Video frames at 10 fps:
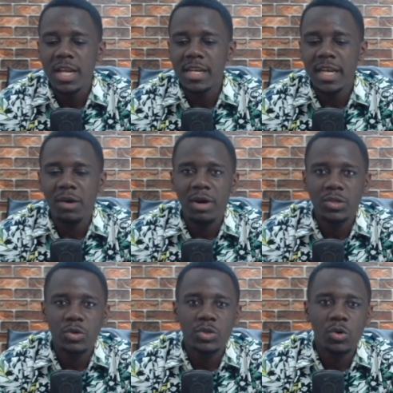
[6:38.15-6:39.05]
now
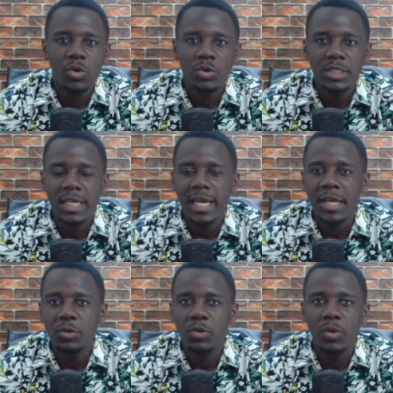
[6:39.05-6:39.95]
Antonio Conte, I
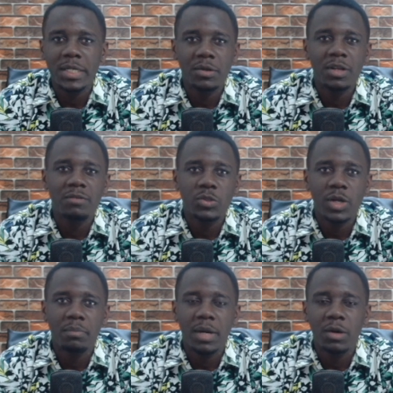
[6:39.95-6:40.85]
don't know what Dan Levy is
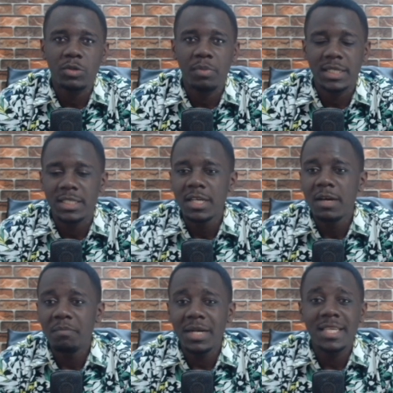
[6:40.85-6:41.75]
all about, but
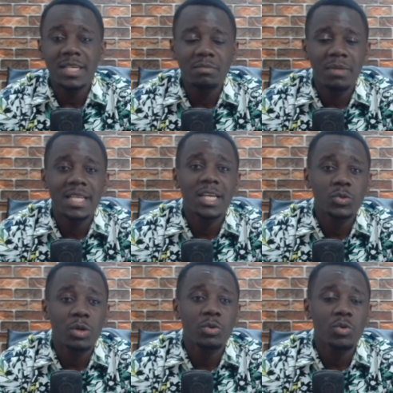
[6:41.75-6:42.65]
managers
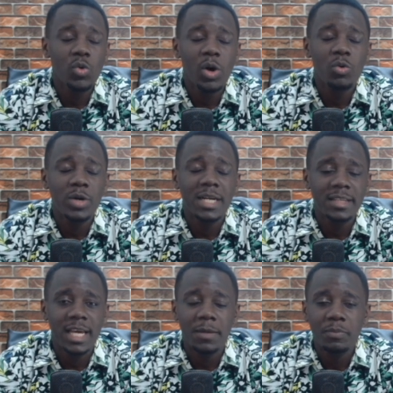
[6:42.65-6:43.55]
who are good are
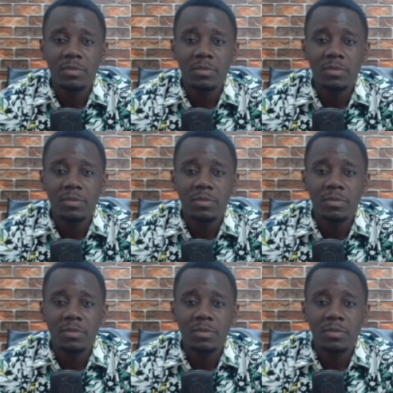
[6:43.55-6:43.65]
there.